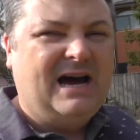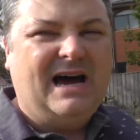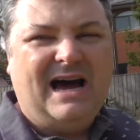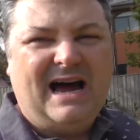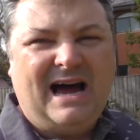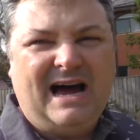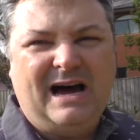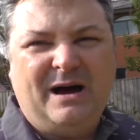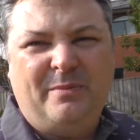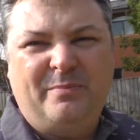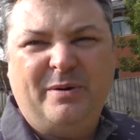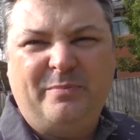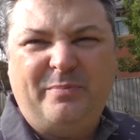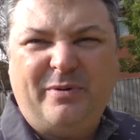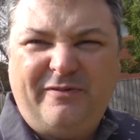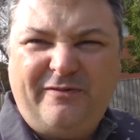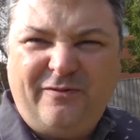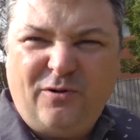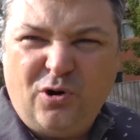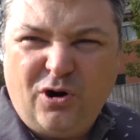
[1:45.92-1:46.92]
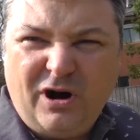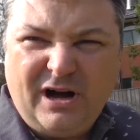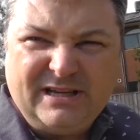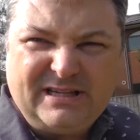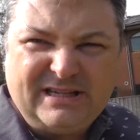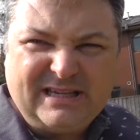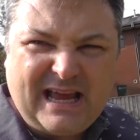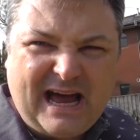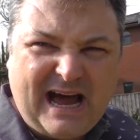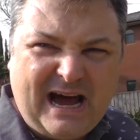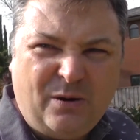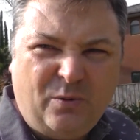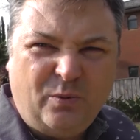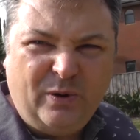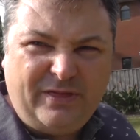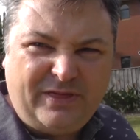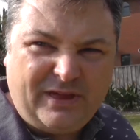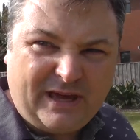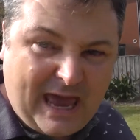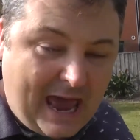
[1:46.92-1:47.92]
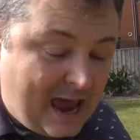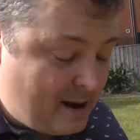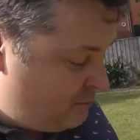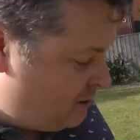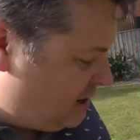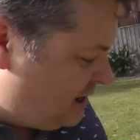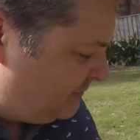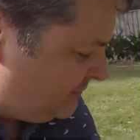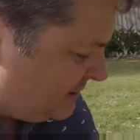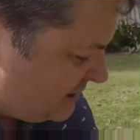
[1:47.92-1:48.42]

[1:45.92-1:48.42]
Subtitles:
But before I start with the camera,